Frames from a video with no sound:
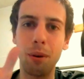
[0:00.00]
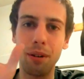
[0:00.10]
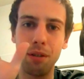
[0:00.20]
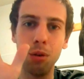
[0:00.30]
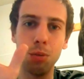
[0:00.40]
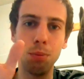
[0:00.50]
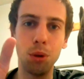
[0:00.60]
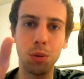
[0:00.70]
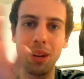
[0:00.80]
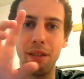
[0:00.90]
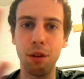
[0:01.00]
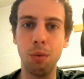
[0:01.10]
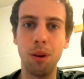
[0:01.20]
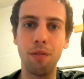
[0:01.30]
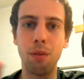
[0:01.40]
one of those books with
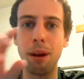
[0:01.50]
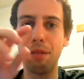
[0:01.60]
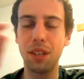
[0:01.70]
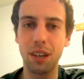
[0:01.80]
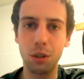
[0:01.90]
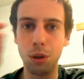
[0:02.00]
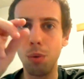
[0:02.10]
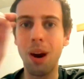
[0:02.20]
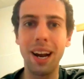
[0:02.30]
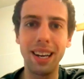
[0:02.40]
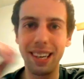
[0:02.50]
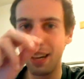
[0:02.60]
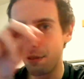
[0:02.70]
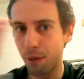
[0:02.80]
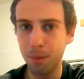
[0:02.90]
everyone from every country writing
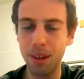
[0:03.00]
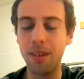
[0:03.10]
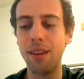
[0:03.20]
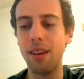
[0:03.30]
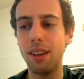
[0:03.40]
in it.